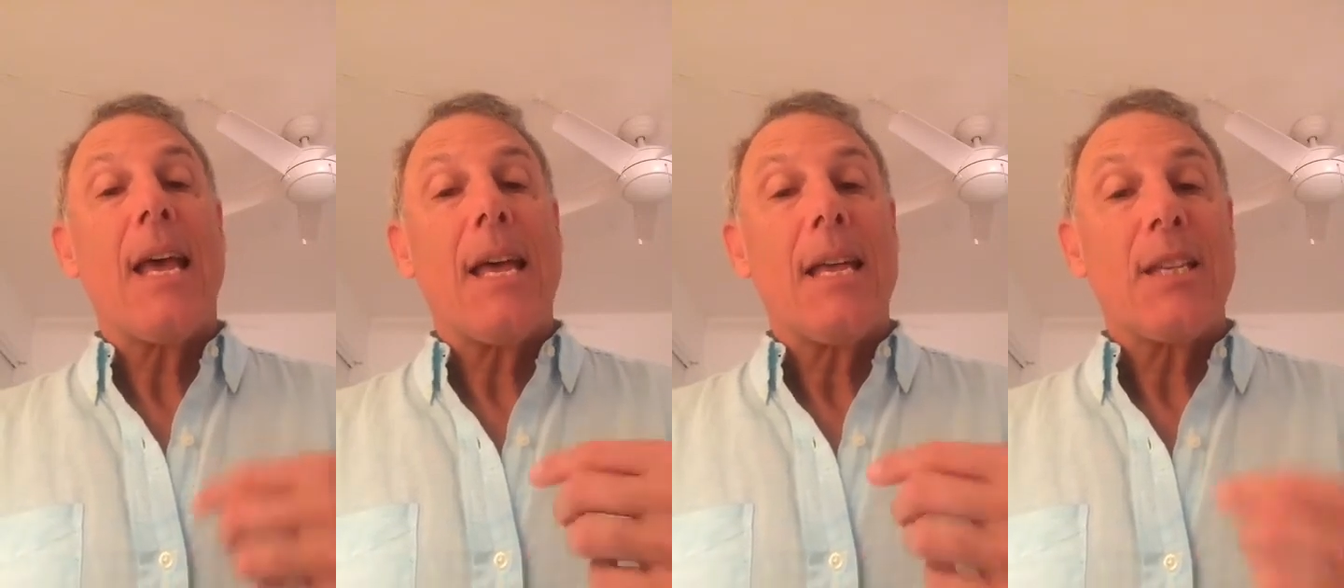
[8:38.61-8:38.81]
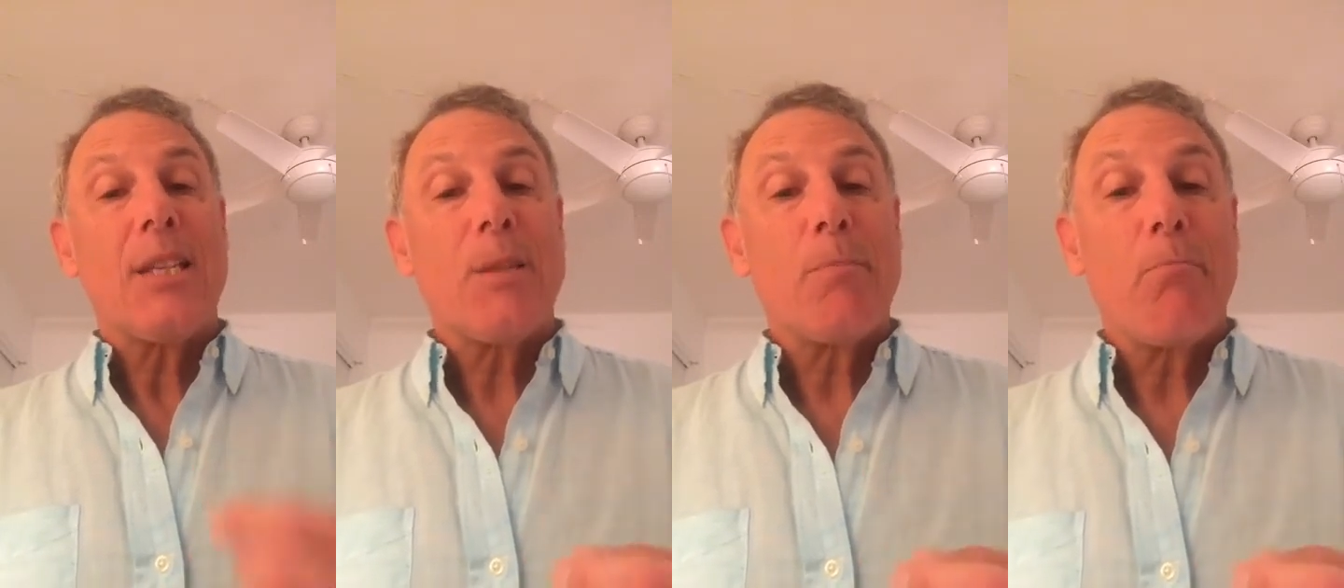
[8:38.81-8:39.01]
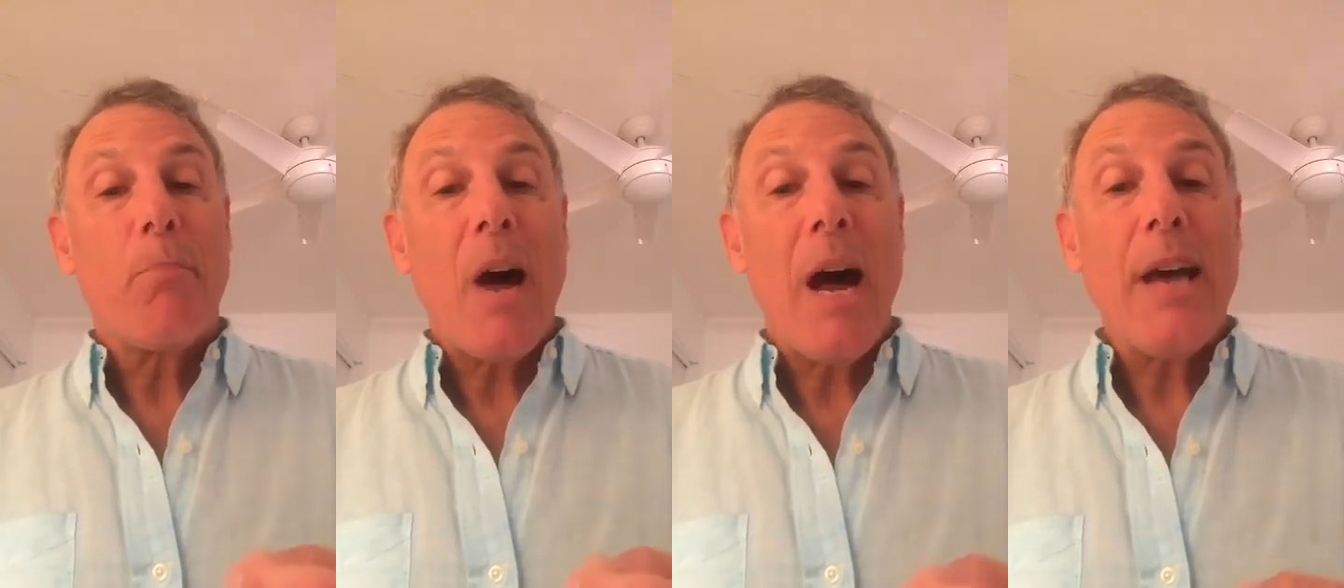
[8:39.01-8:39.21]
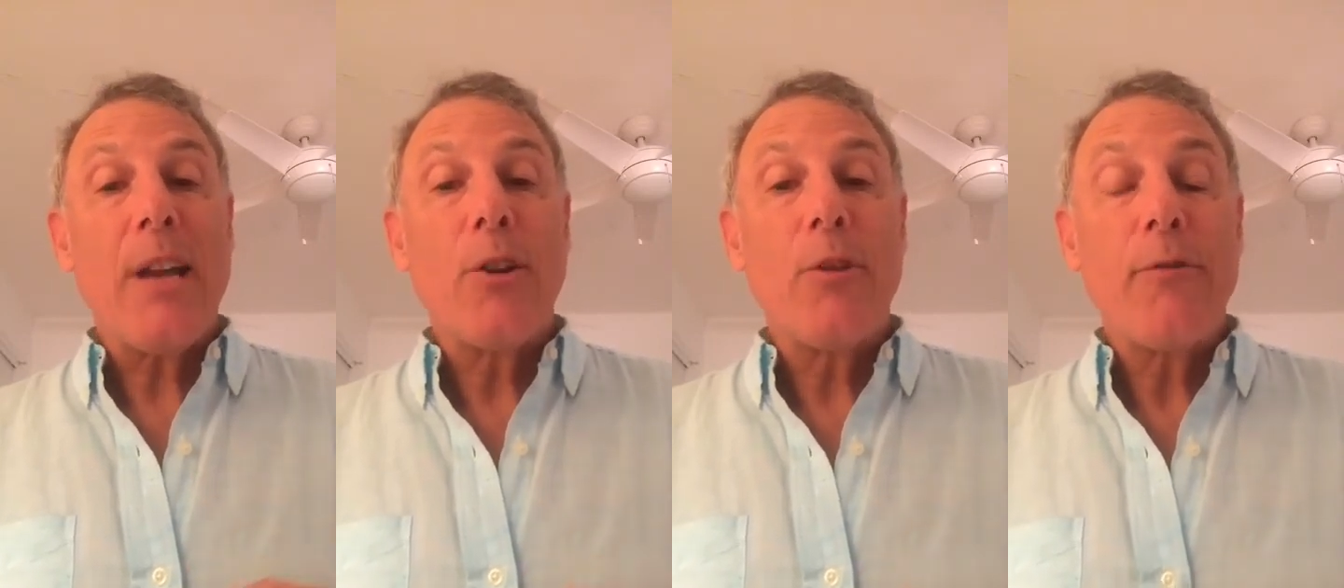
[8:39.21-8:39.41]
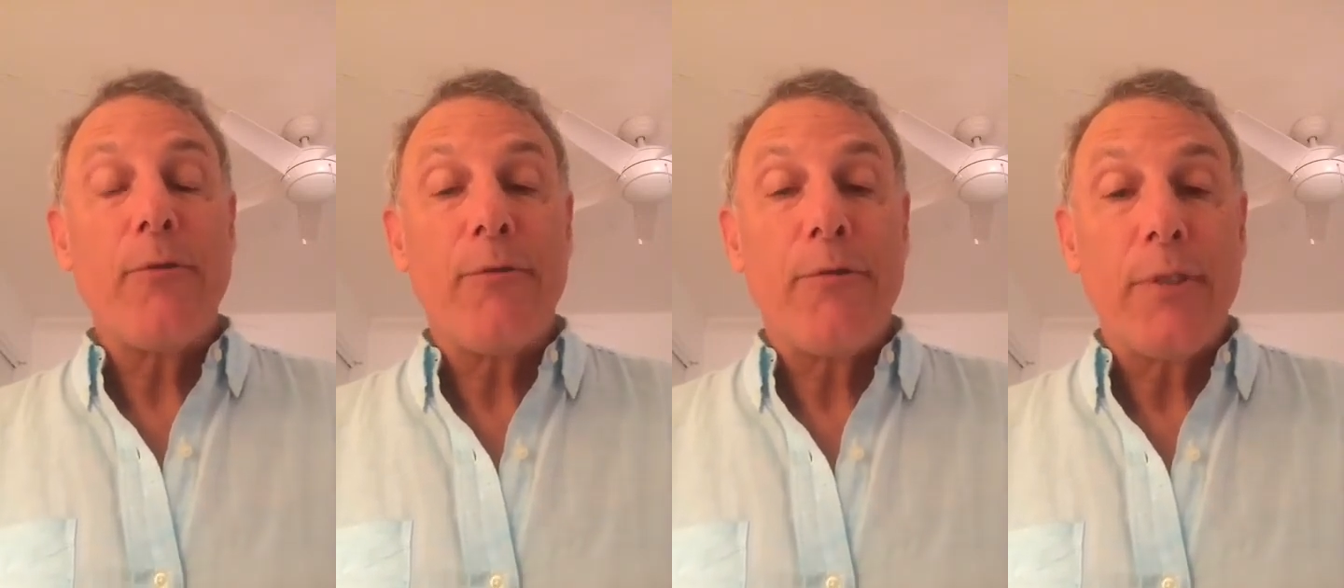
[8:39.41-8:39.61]

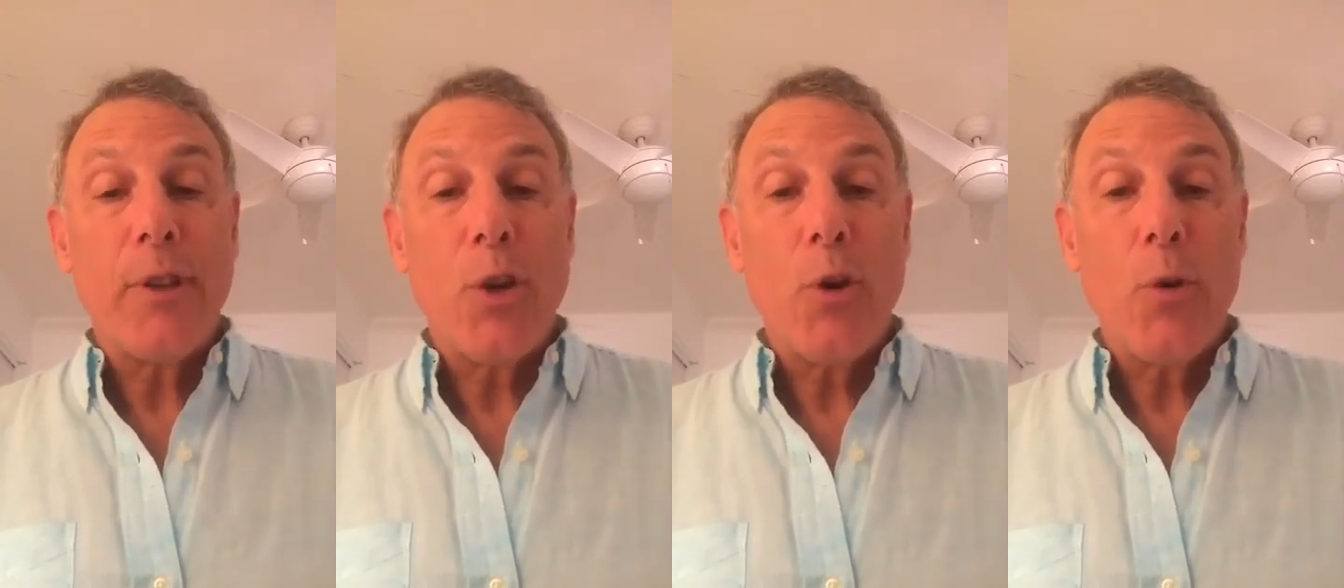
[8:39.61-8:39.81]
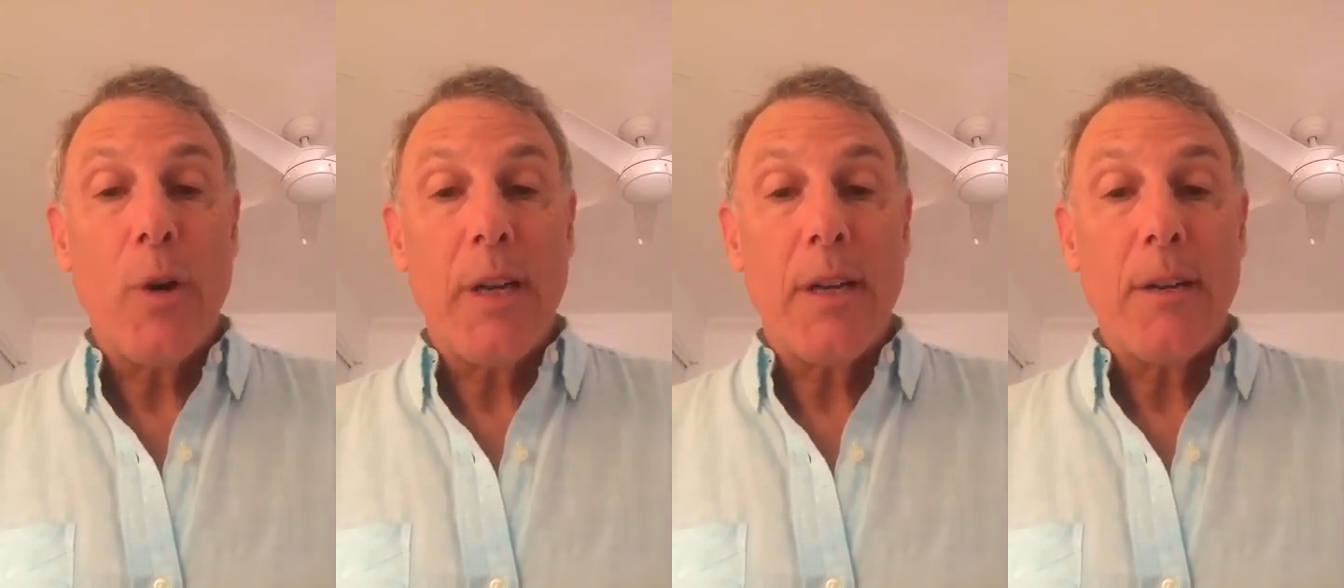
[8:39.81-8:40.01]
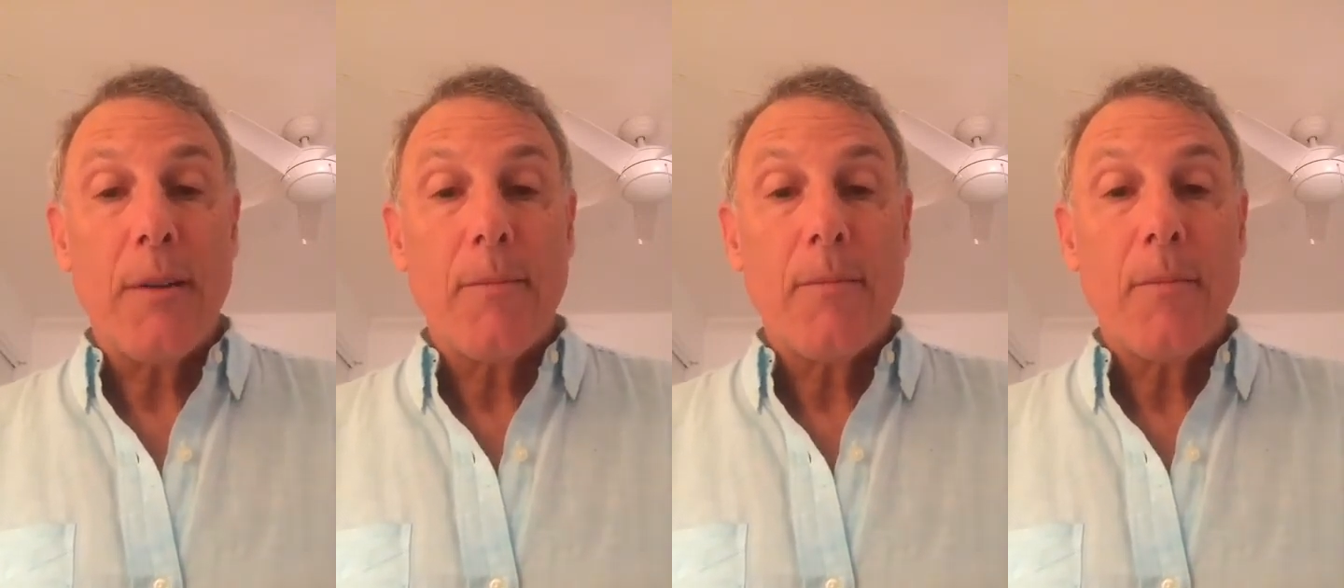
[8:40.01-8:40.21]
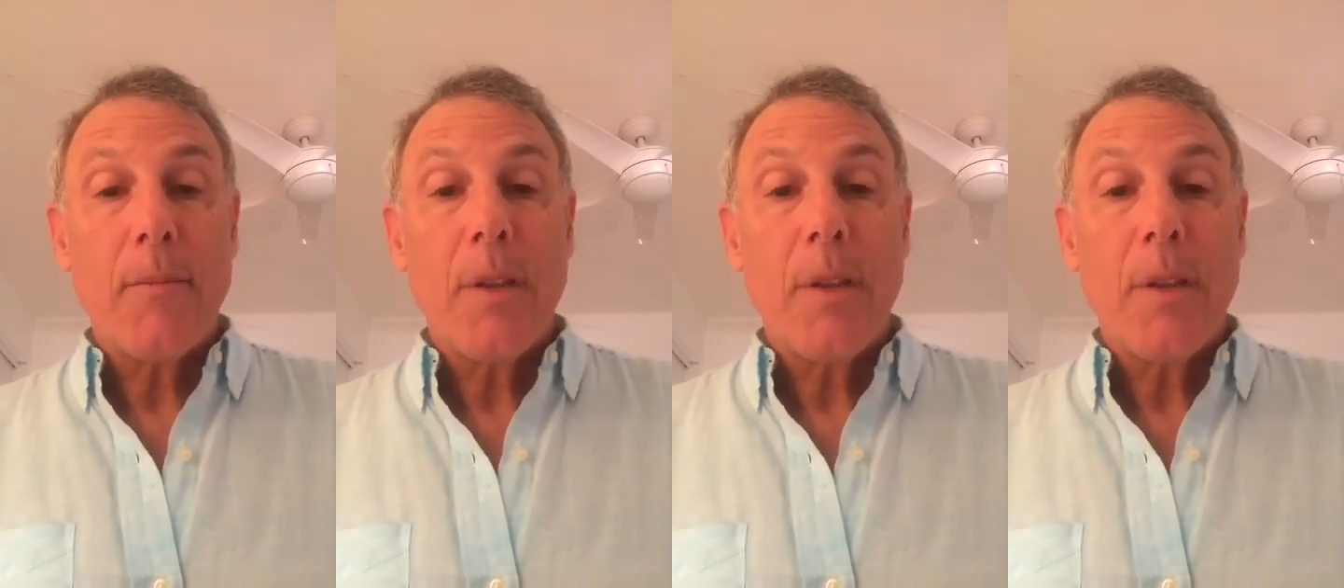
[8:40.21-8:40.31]
spinal fluid